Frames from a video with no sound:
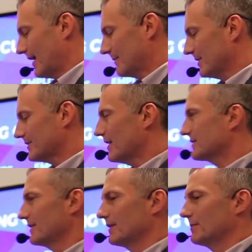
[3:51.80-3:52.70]
I'm going to
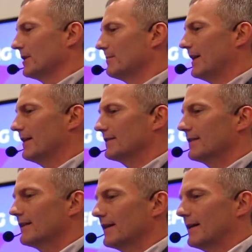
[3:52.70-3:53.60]
talk to you a little bit about
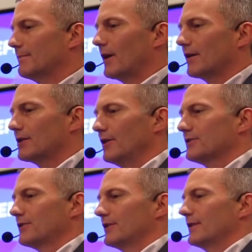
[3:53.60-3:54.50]
our
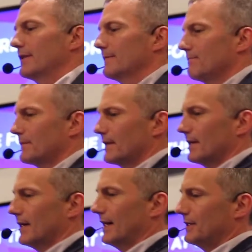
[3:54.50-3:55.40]
Culture
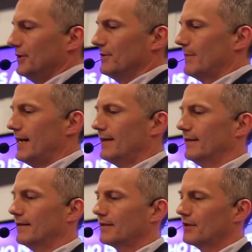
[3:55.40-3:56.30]
IQ
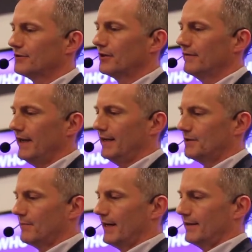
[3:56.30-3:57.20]
model, our Culture
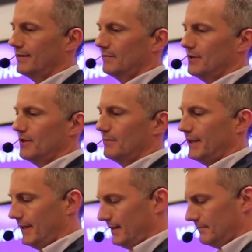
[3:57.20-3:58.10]
Advantage model. Let me jump
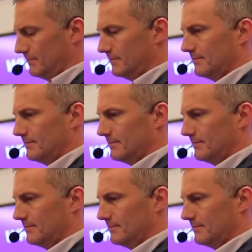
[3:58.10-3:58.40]
ahead.